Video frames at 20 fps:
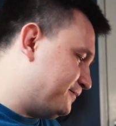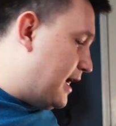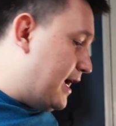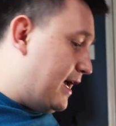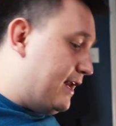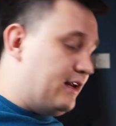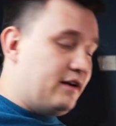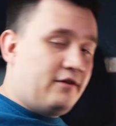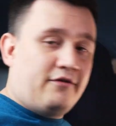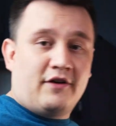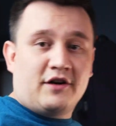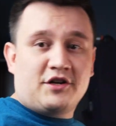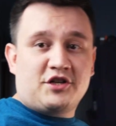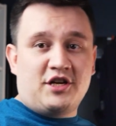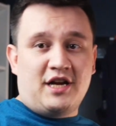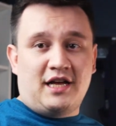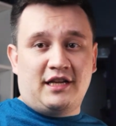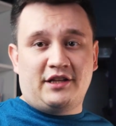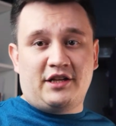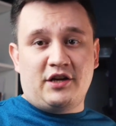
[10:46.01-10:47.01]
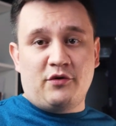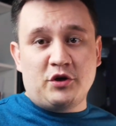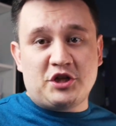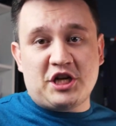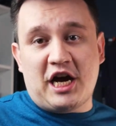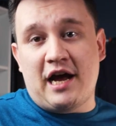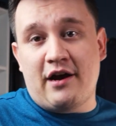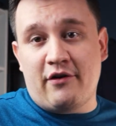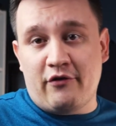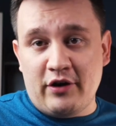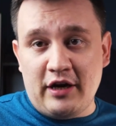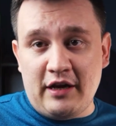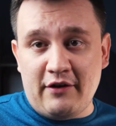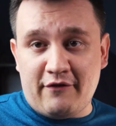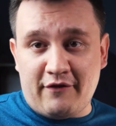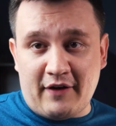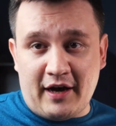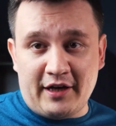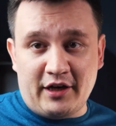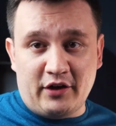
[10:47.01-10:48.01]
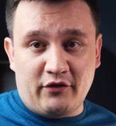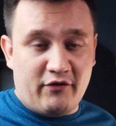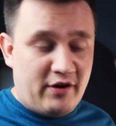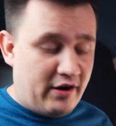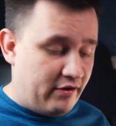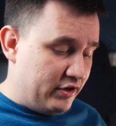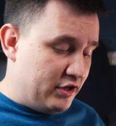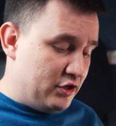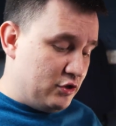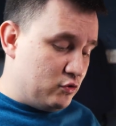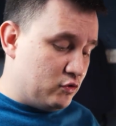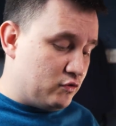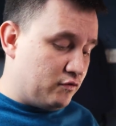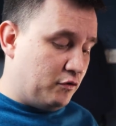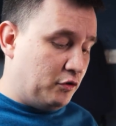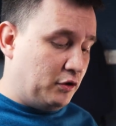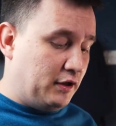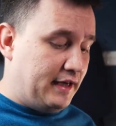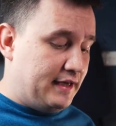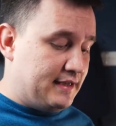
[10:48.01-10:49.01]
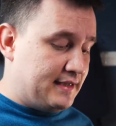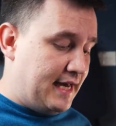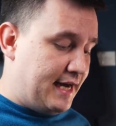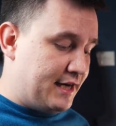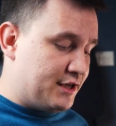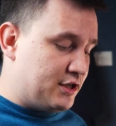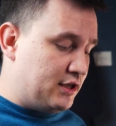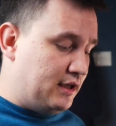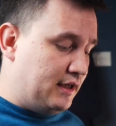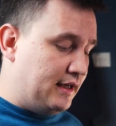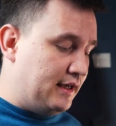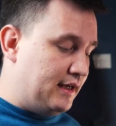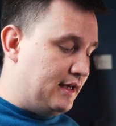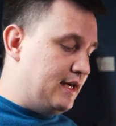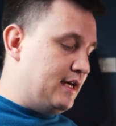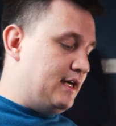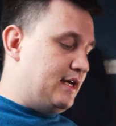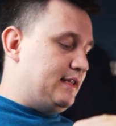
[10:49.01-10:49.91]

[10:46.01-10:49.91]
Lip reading: Another functionality which I really find it very useful is actually